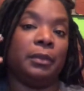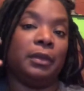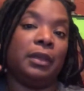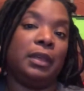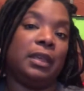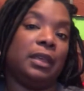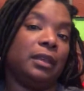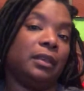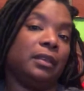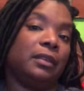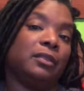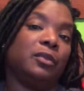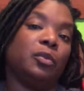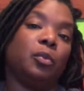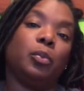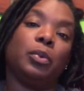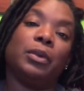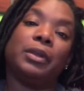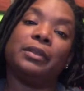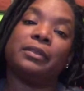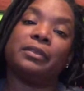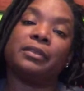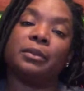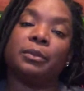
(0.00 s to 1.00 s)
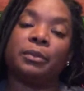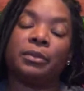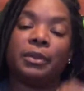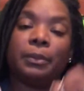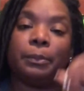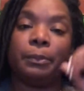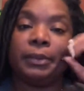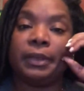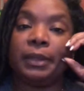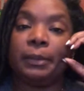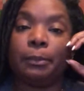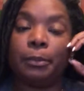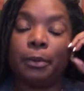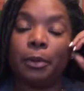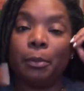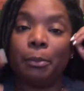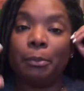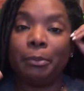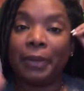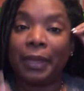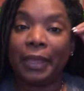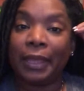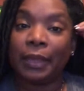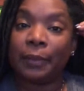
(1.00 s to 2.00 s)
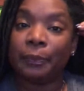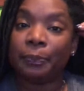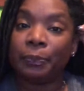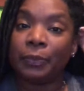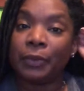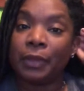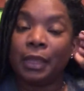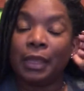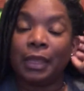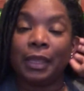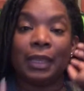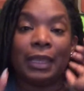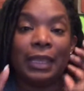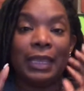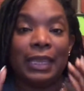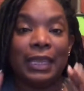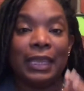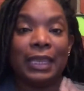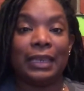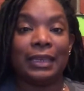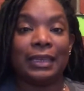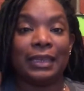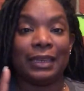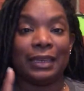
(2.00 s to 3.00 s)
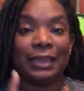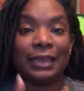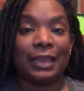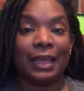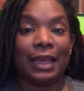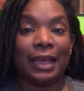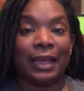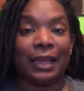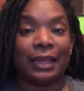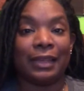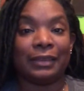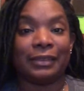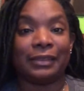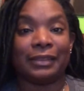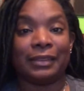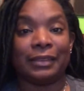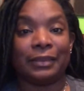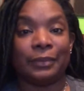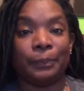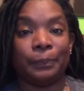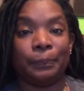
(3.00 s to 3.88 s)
his wisdom to people, but he did not